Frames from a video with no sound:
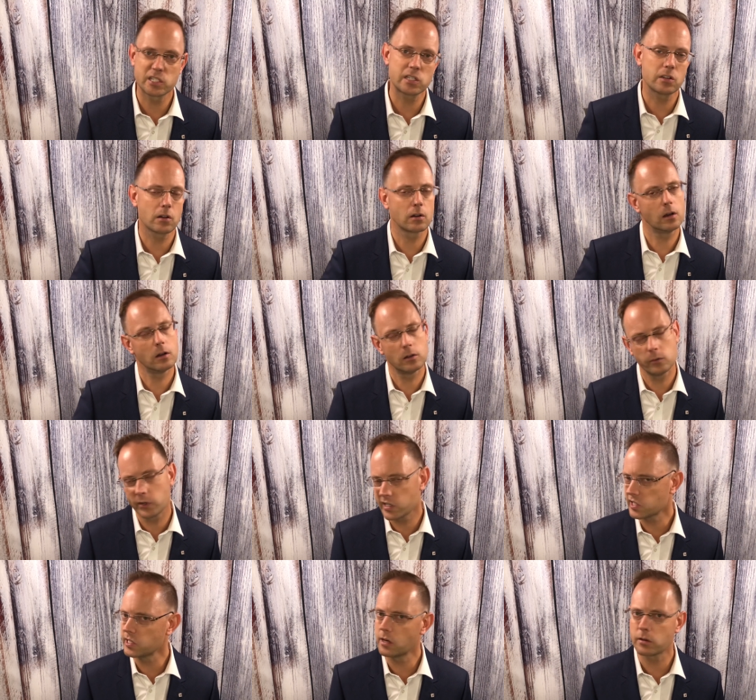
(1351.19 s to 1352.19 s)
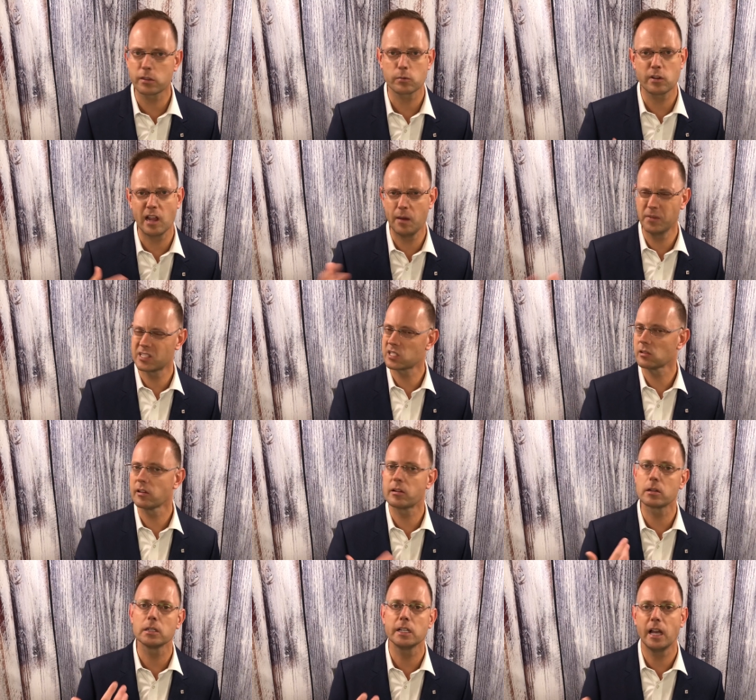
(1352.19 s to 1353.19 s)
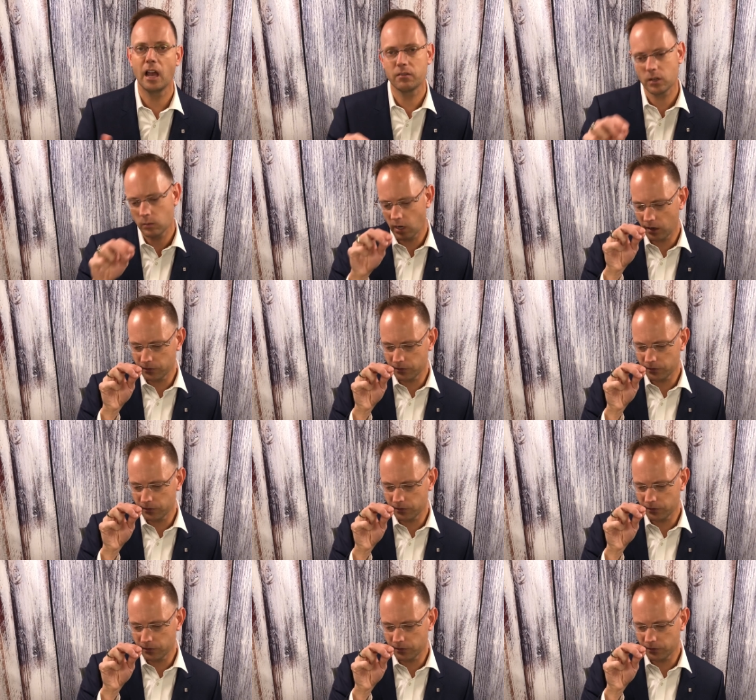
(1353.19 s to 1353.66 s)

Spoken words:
So you're always near 3M. It's literally everywhere.